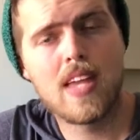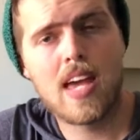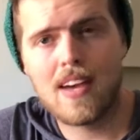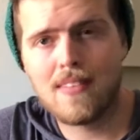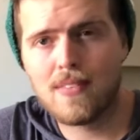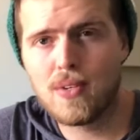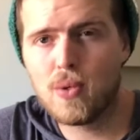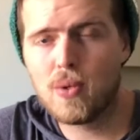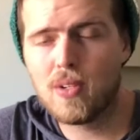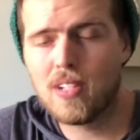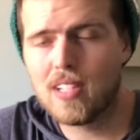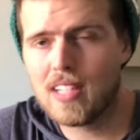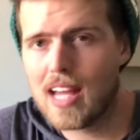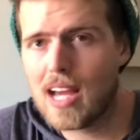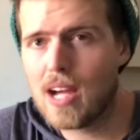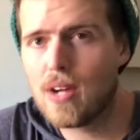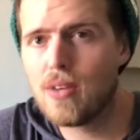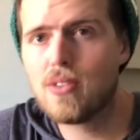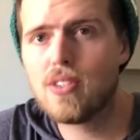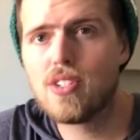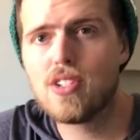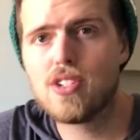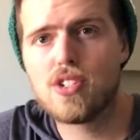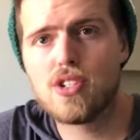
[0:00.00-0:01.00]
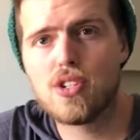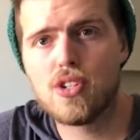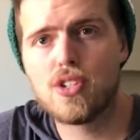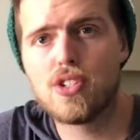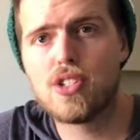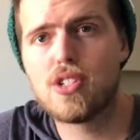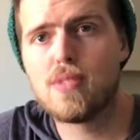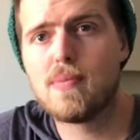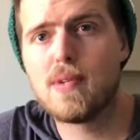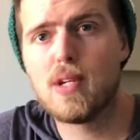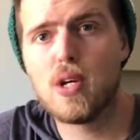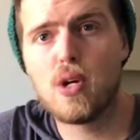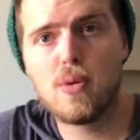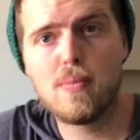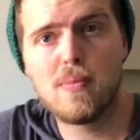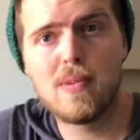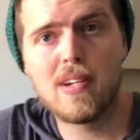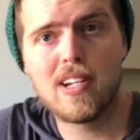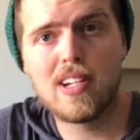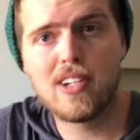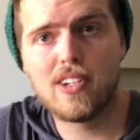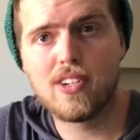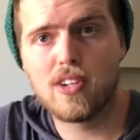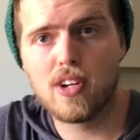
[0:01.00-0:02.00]
Have you allowed the church to be
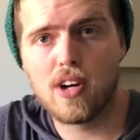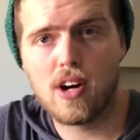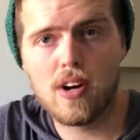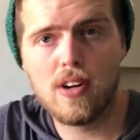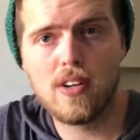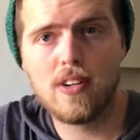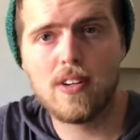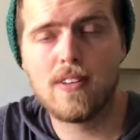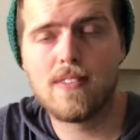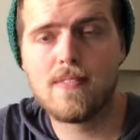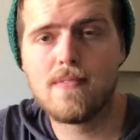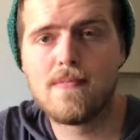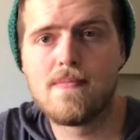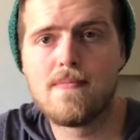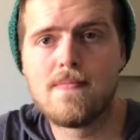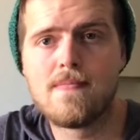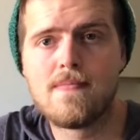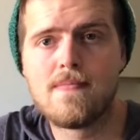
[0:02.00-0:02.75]
open in your heart?